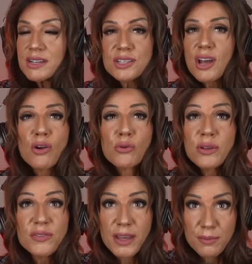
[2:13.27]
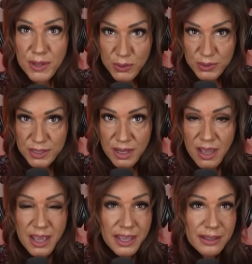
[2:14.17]
to horrific abuse,
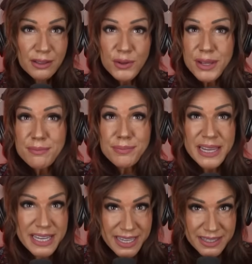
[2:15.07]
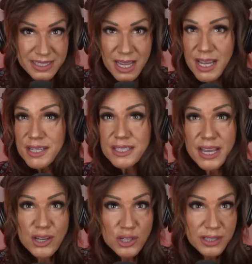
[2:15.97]
including beatings,
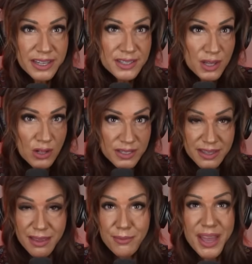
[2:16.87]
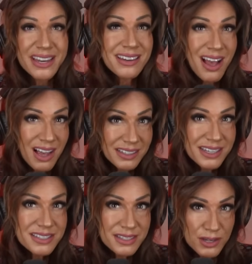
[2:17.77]
sexually assaulting them, and
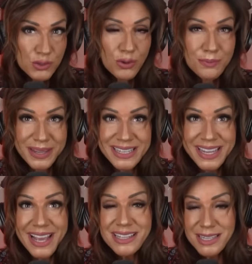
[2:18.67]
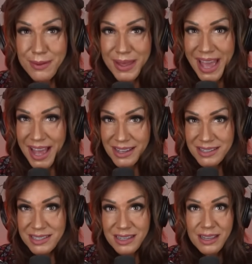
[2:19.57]
non-consensual BDSM
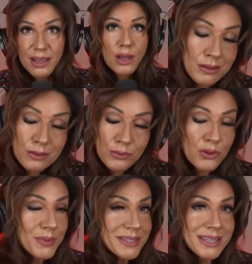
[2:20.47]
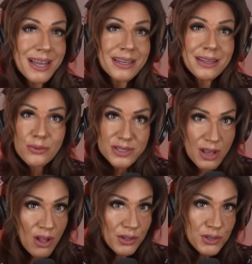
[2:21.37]
acts. Rubin said it was
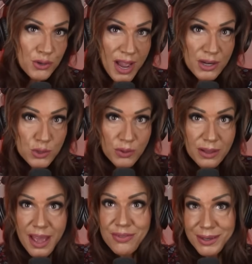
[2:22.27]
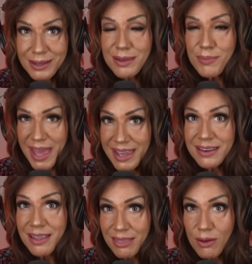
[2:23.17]
all contractual and that he
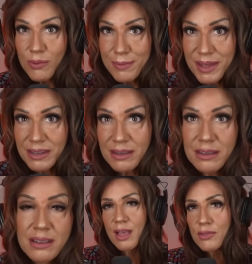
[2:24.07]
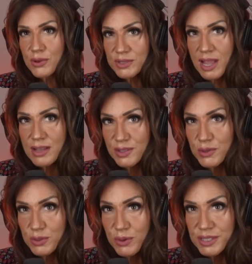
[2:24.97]
paid the women. Those
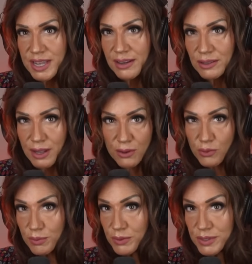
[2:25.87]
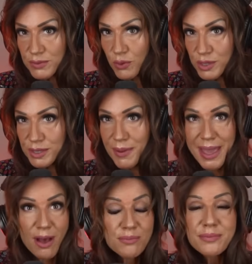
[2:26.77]
lawsuits were settled, and Rubin was forced to pay
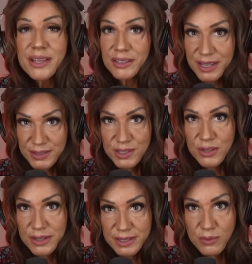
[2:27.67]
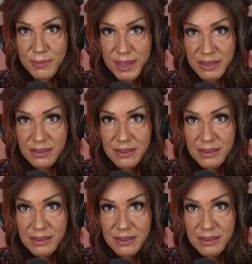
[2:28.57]
out millions to these women.